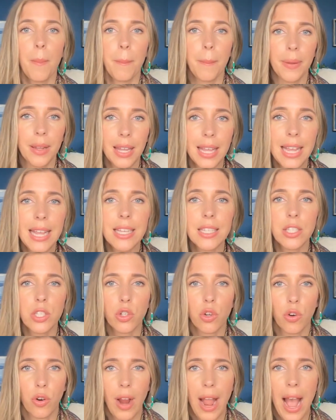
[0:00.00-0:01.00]
Please
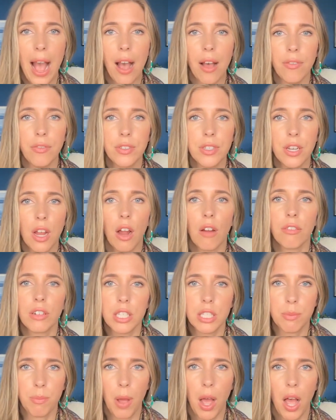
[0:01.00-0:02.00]
craft a
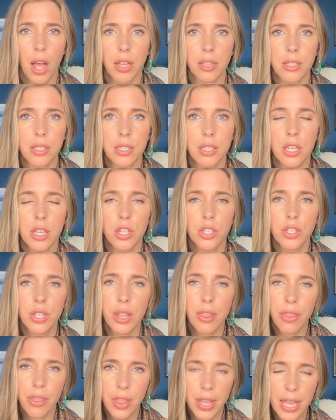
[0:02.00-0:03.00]
response
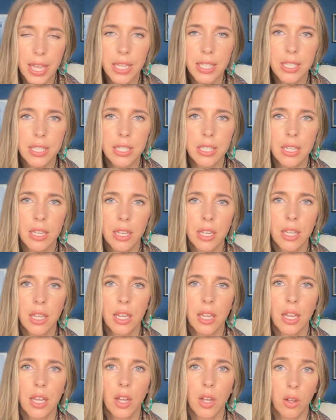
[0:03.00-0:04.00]
to this
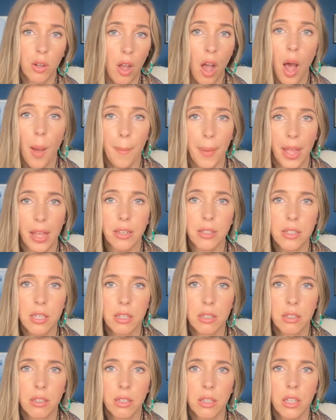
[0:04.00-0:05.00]
comment
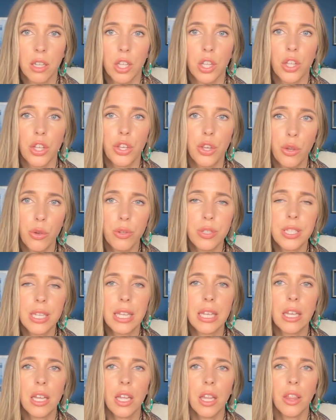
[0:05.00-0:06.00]

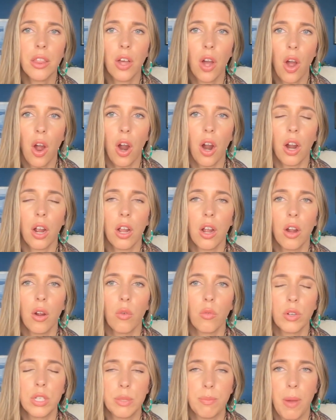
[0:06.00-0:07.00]
using the ARC
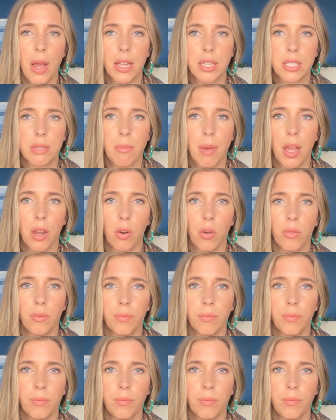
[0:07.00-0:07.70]
response model.